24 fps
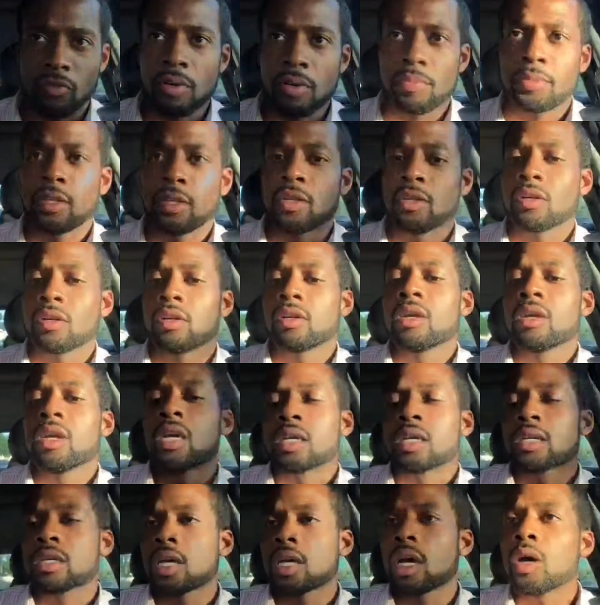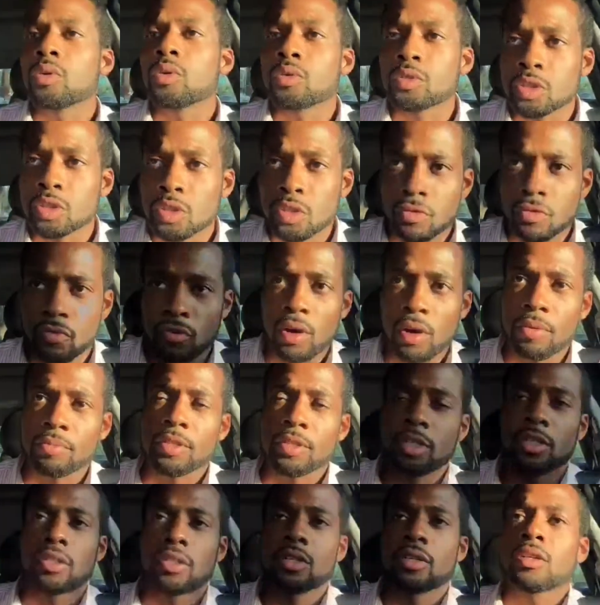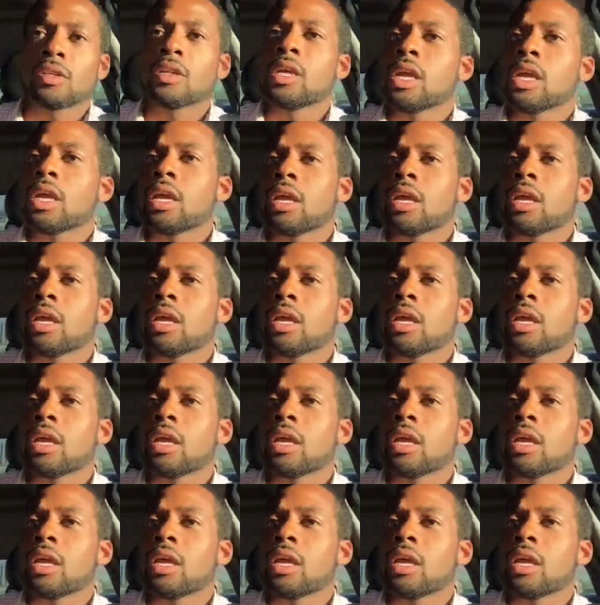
from your coach, from your